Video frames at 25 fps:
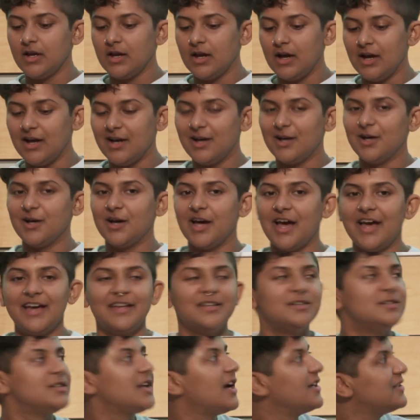
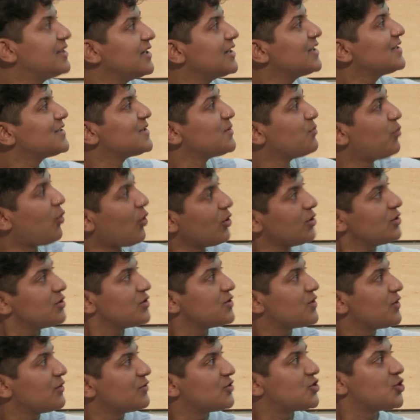And I think it's important to
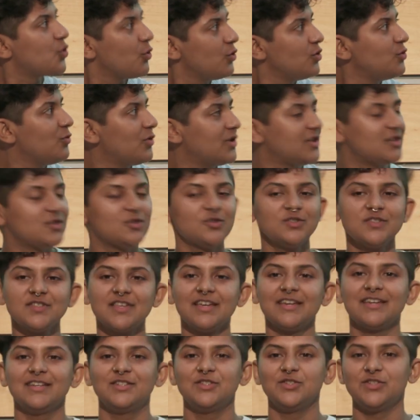sort of show you what it looks
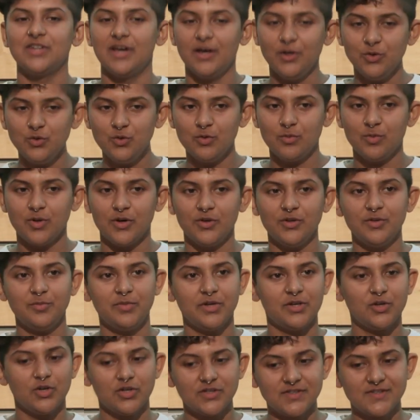like and to tell you about it,
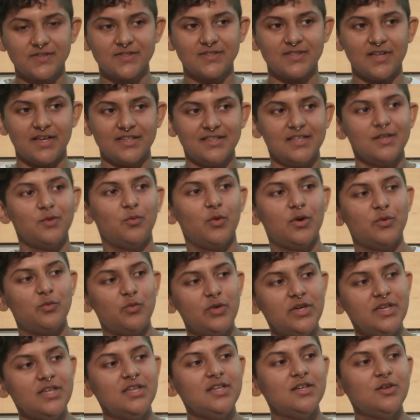because I think when
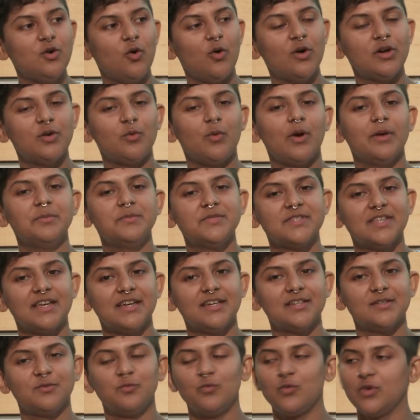we go on a
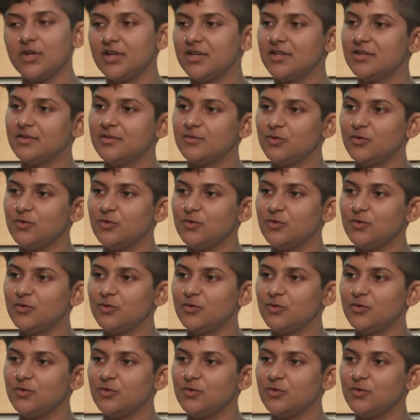website and we